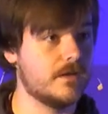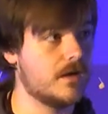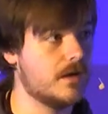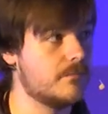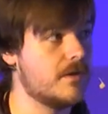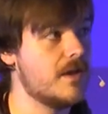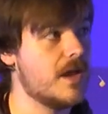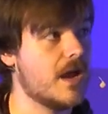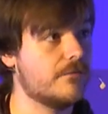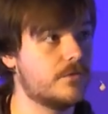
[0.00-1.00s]
Um,
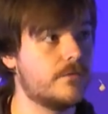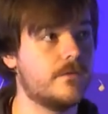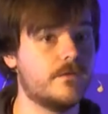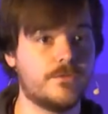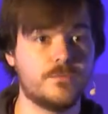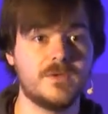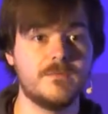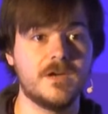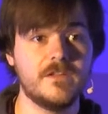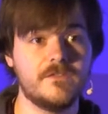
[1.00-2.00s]
after the three
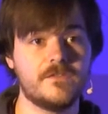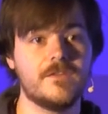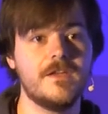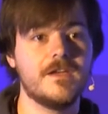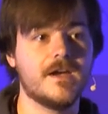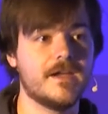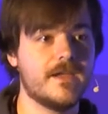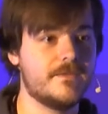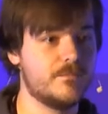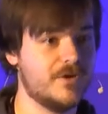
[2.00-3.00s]
months, I
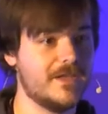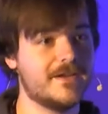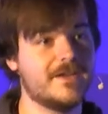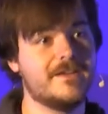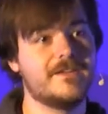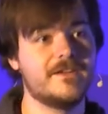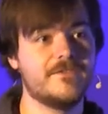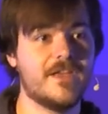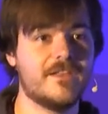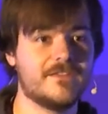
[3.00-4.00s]
had the brilliant idea of
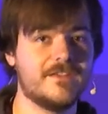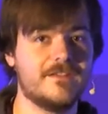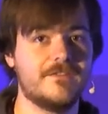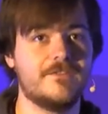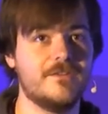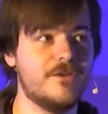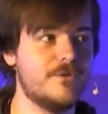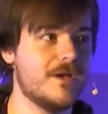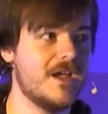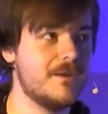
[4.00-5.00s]
asking,
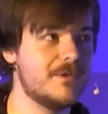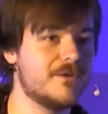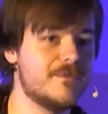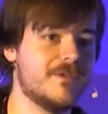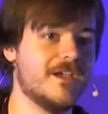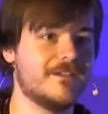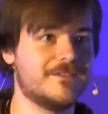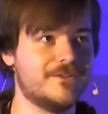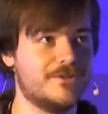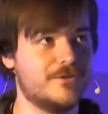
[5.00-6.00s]
so I'm going to be going back
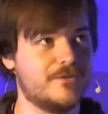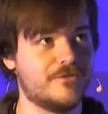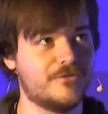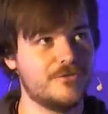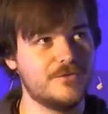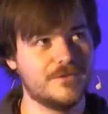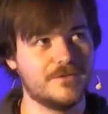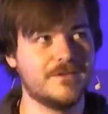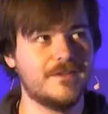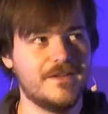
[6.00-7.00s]
to go to school.